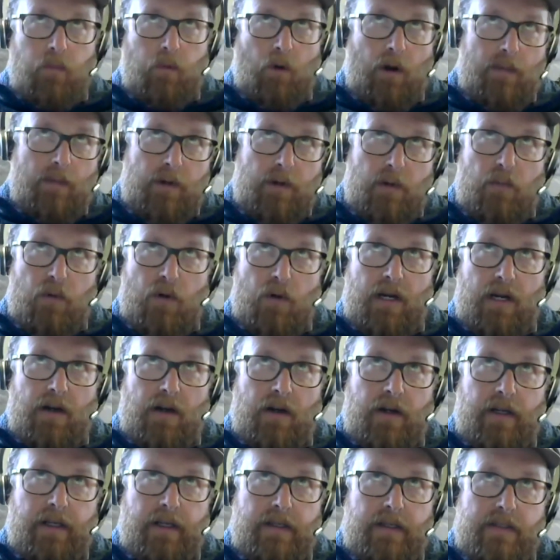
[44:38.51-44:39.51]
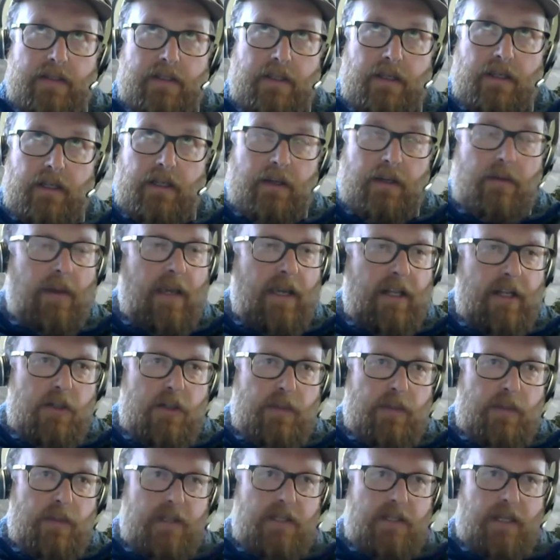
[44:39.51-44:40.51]
remnant prairie is getting a
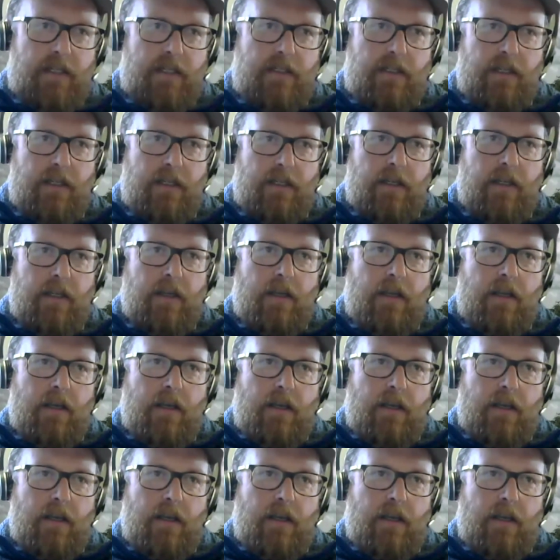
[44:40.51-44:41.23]
management technique.